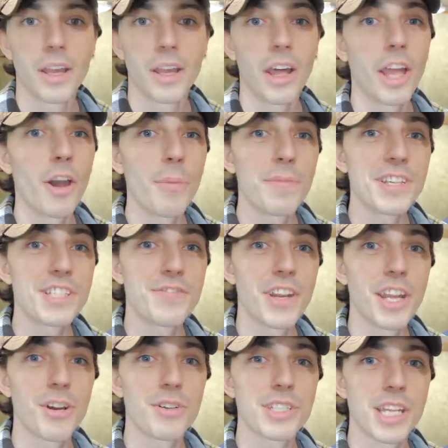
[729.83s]
I hope this
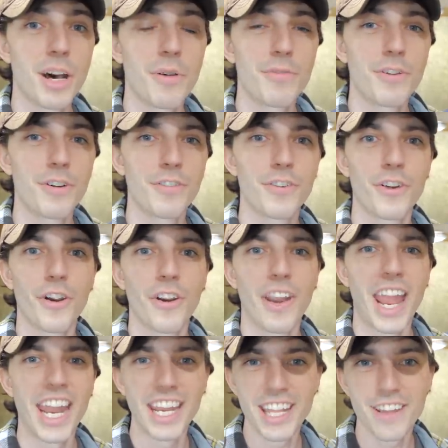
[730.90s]
video is helpful for
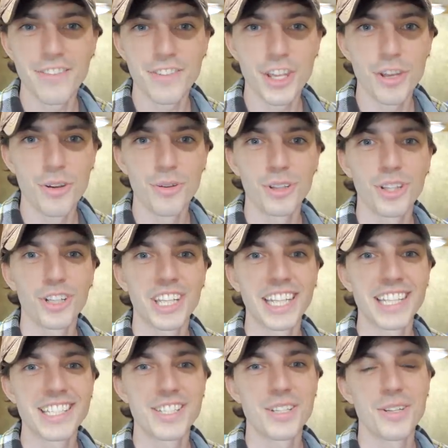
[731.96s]
any of you
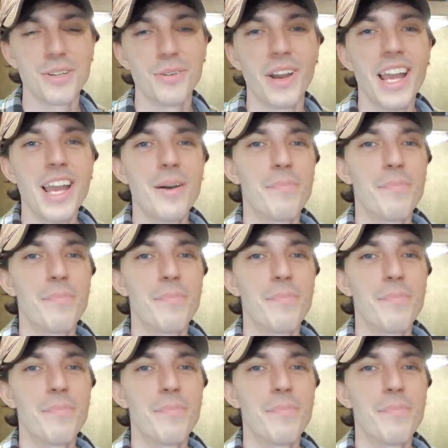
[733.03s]
looking to